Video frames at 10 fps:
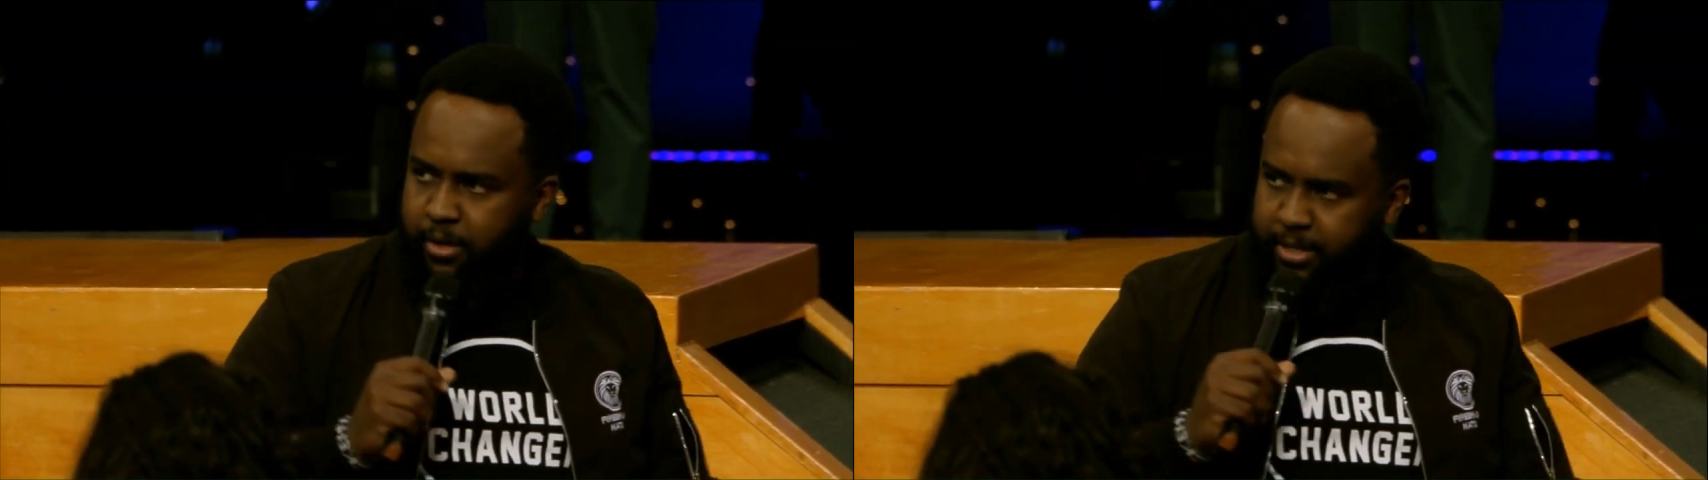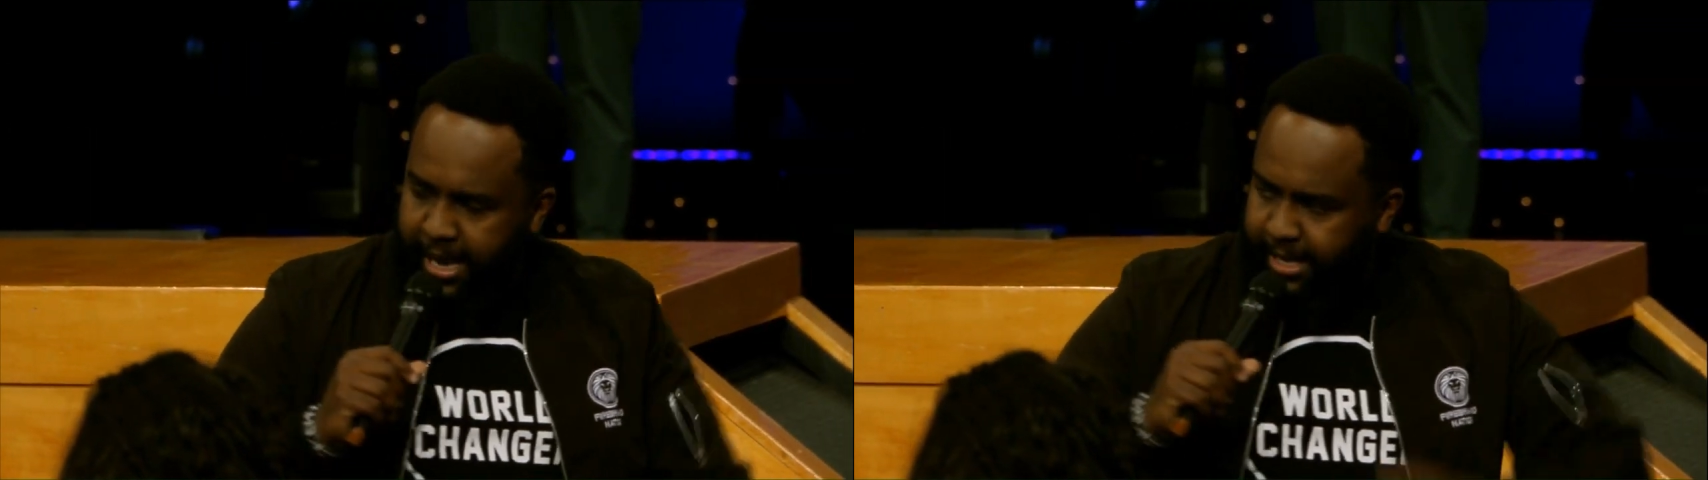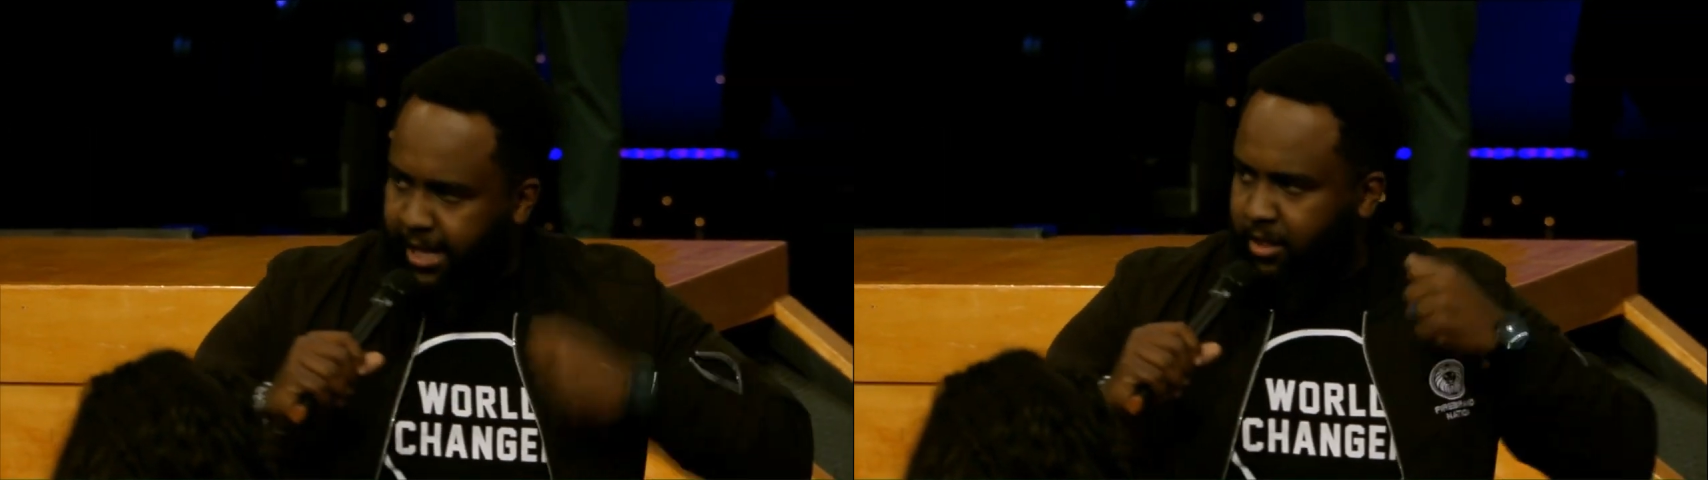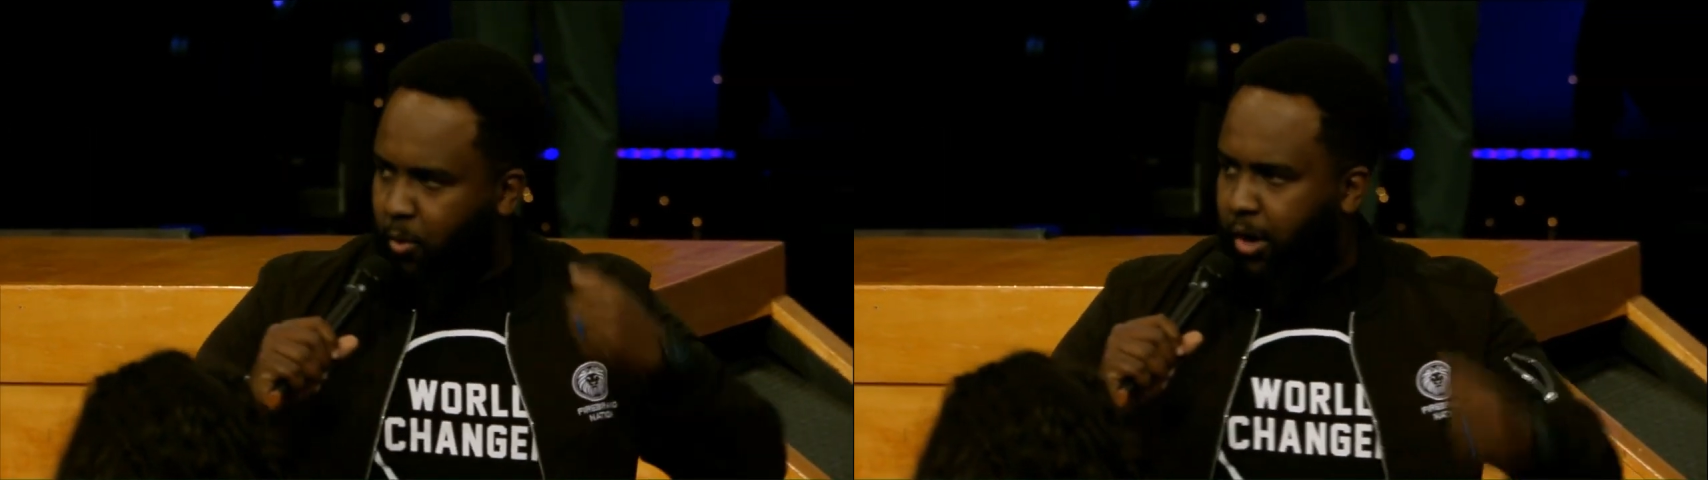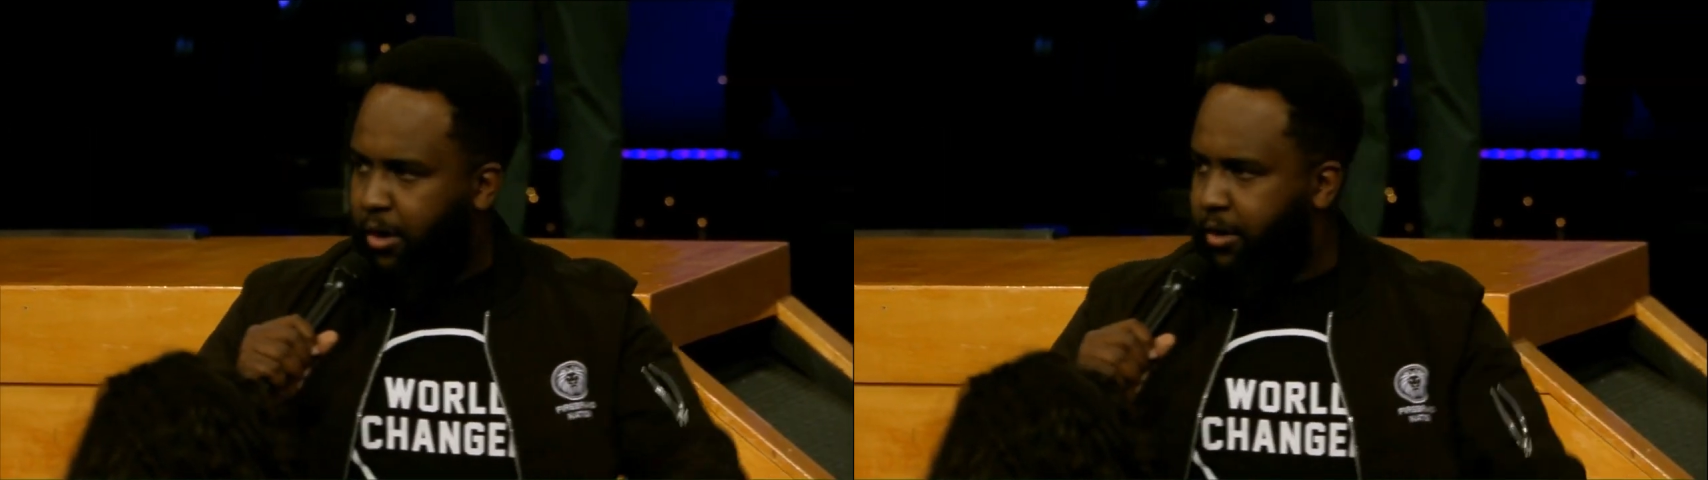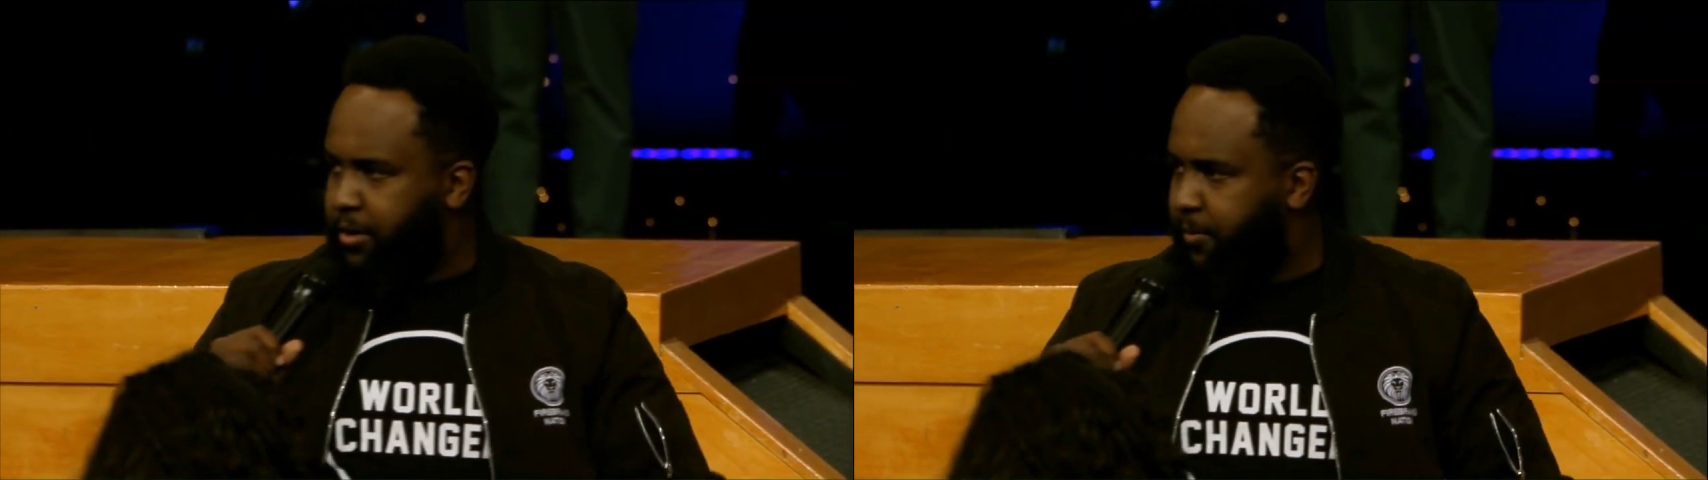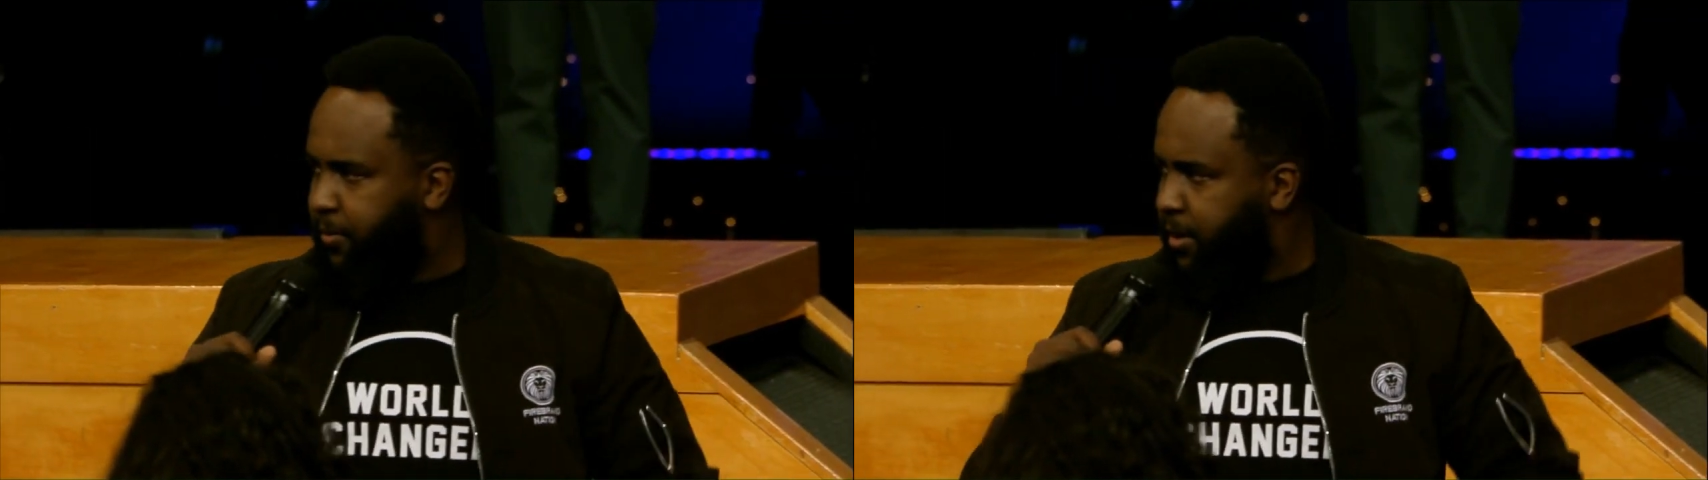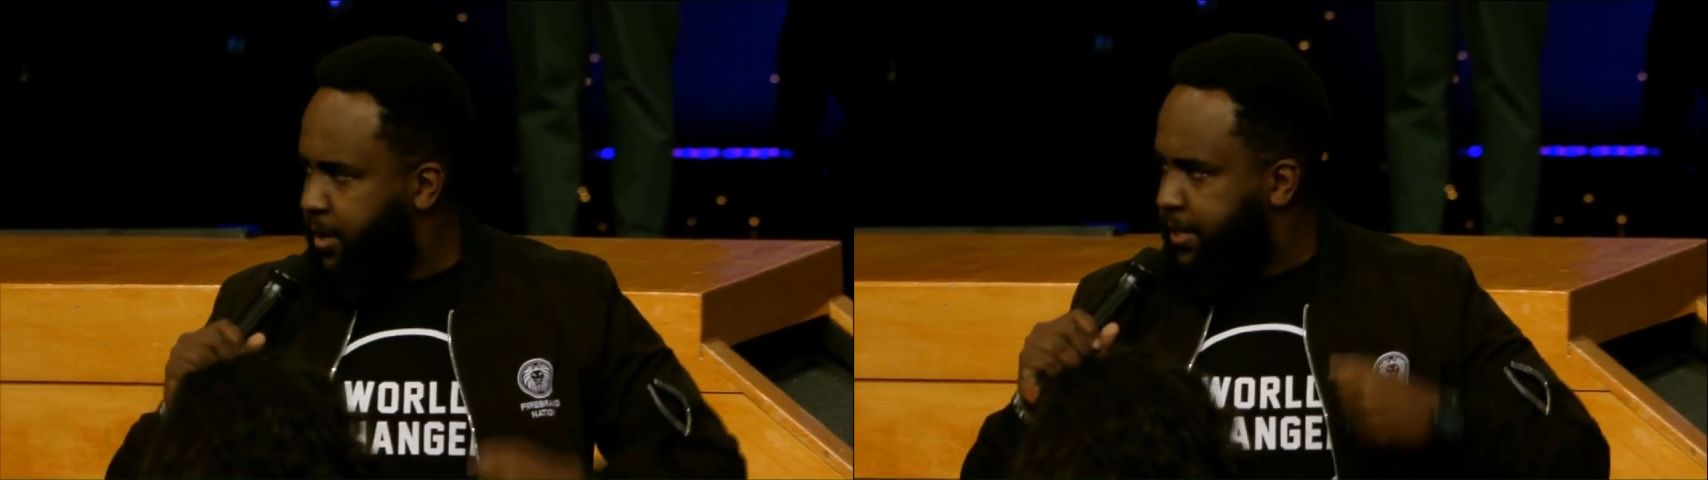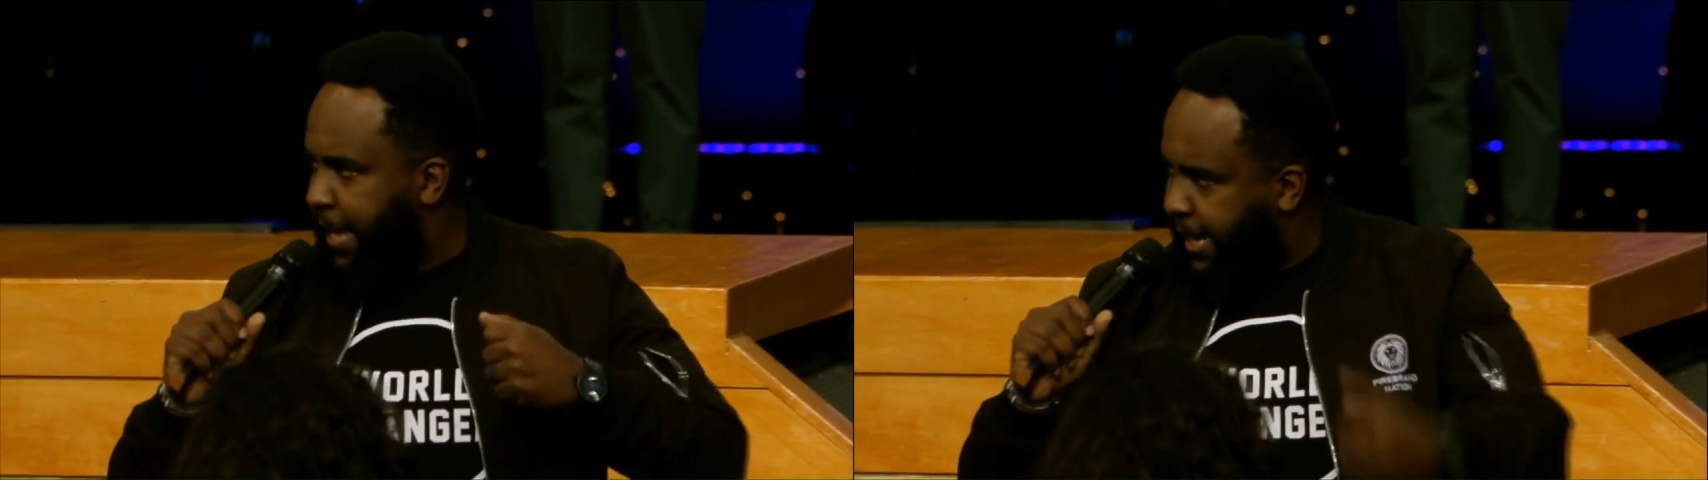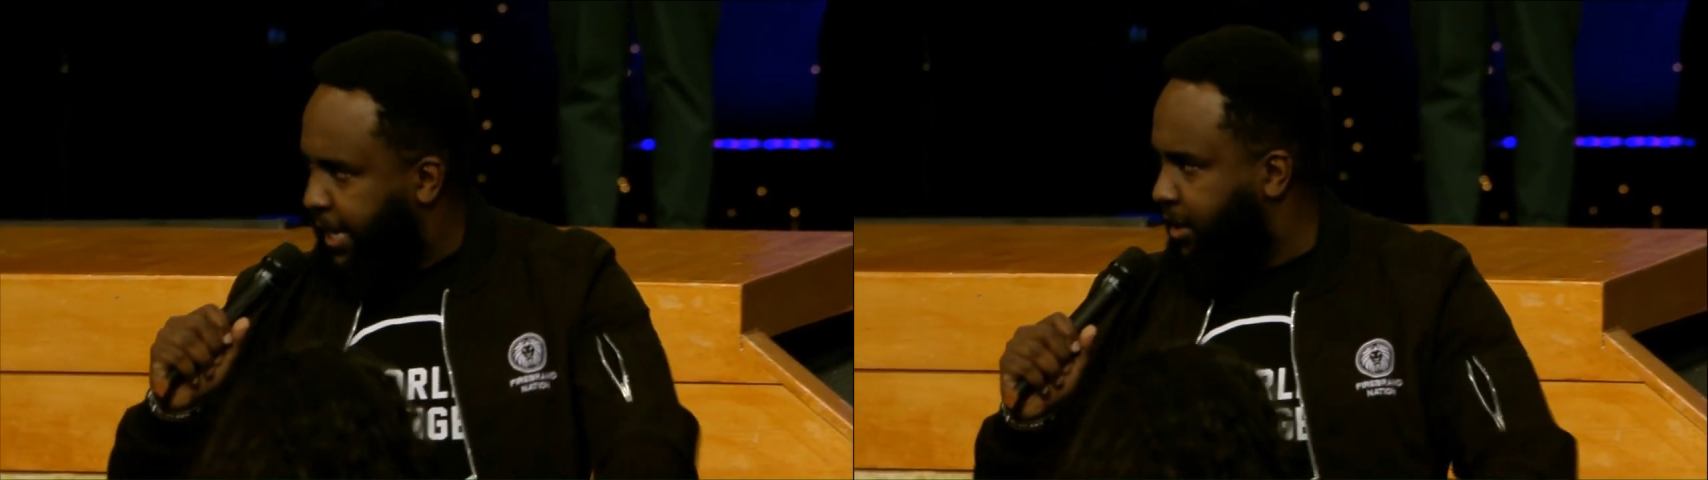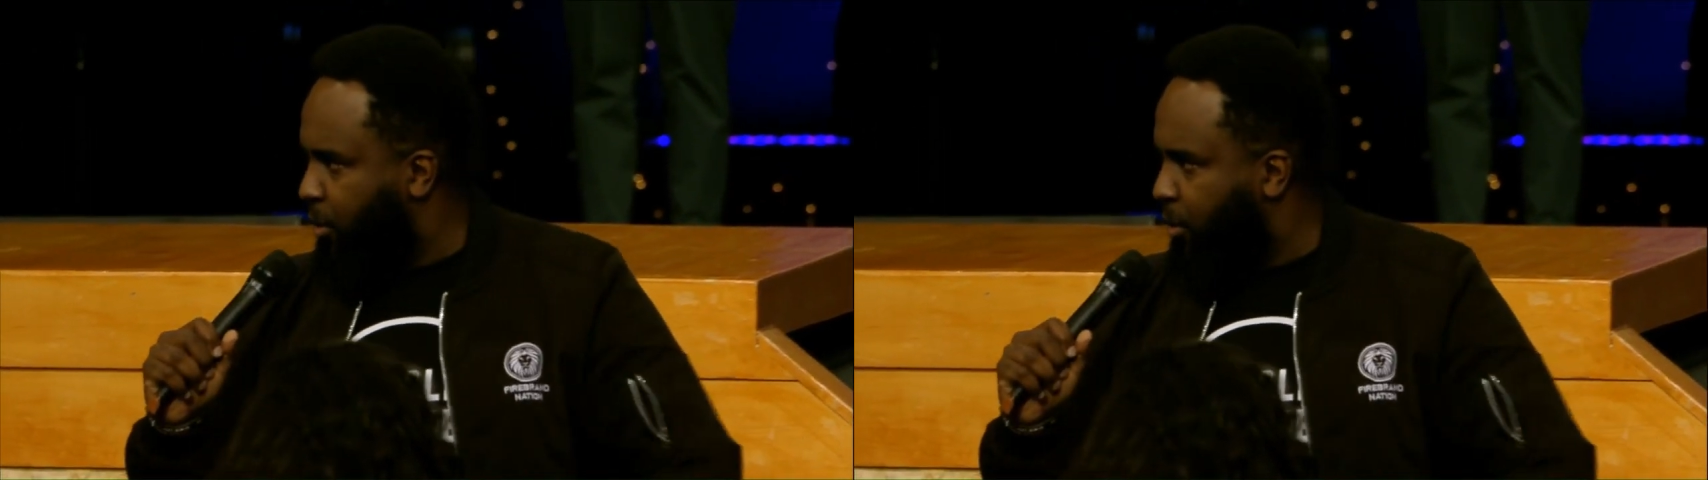Taking the word, taking